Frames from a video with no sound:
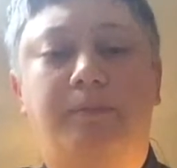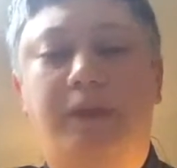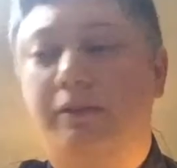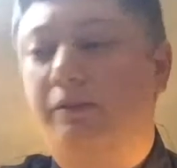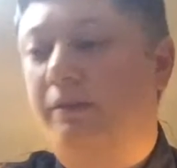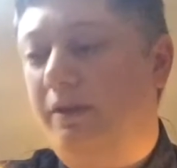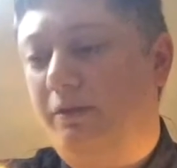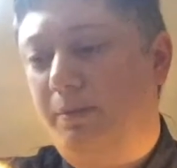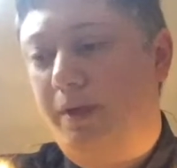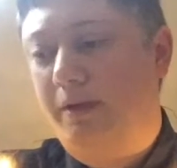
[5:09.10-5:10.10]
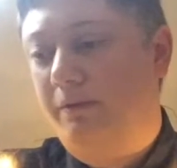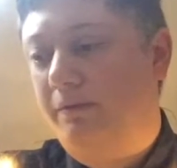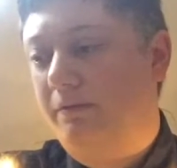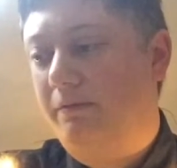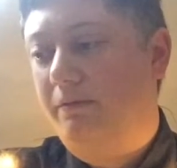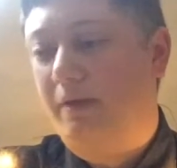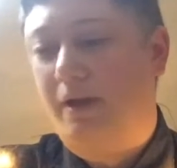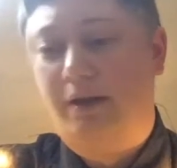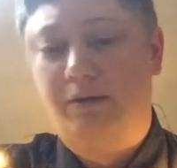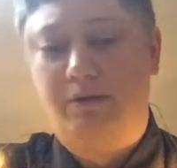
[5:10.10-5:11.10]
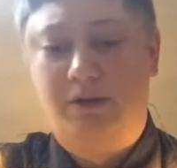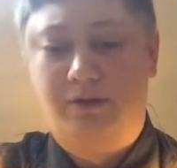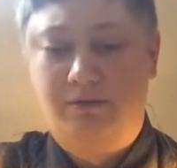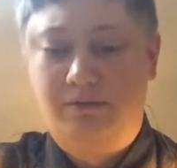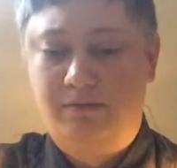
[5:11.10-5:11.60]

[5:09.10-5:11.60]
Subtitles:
It's been, I don't know,